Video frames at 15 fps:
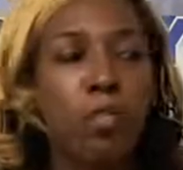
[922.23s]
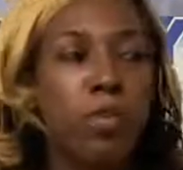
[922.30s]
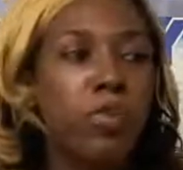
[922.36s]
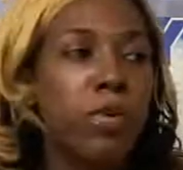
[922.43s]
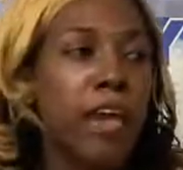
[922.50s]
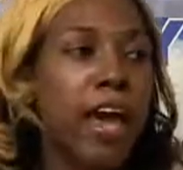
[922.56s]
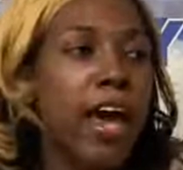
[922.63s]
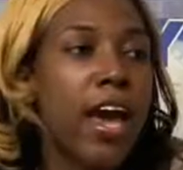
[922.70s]
we
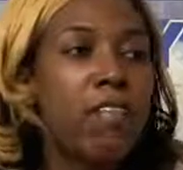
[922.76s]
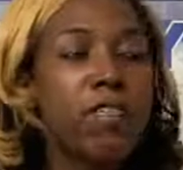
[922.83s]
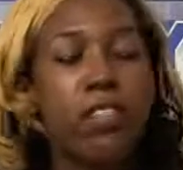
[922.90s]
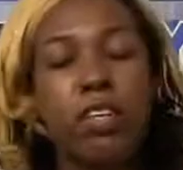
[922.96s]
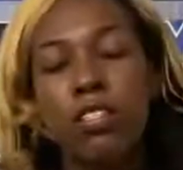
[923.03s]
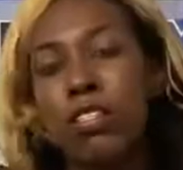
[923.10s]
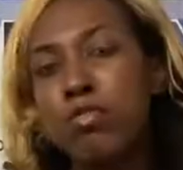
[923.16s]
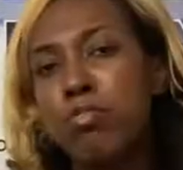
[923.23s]
would have
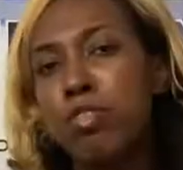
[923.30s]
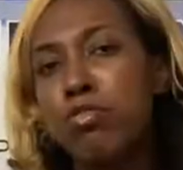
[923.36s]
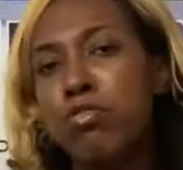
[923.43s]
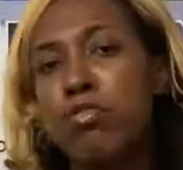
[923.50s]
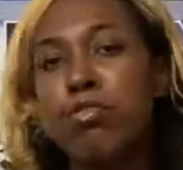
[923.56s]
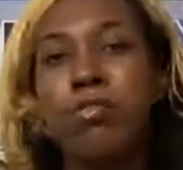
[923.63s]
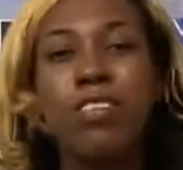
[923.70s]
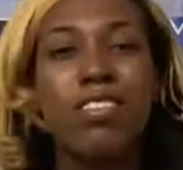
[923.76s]
this and be
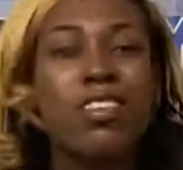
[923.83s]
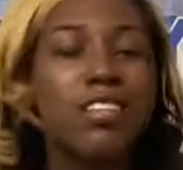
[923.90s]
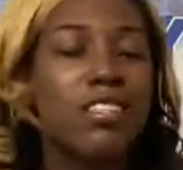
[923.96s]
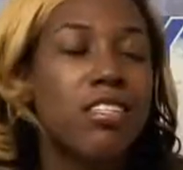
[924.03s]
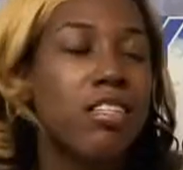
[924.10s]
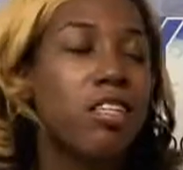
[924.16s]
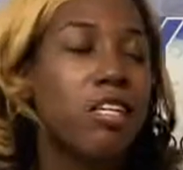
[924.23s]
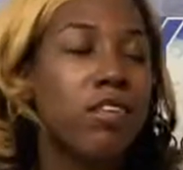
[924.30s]
doing this
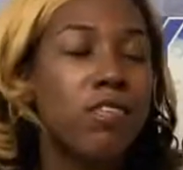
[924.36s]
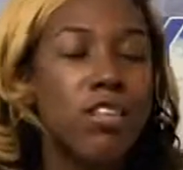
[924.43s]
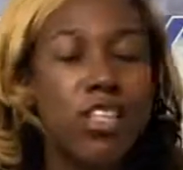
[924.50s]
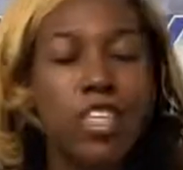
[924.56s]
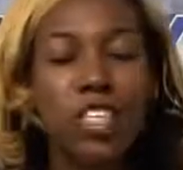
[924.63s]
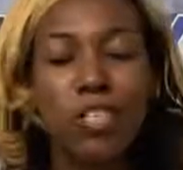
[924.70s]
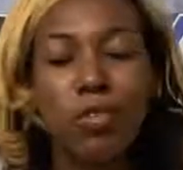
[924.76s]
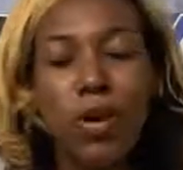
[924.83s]
and living
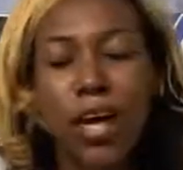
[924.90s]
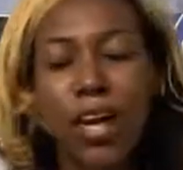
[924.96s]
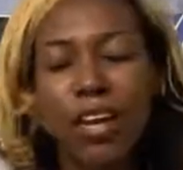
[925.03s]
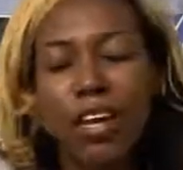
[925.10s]
this way,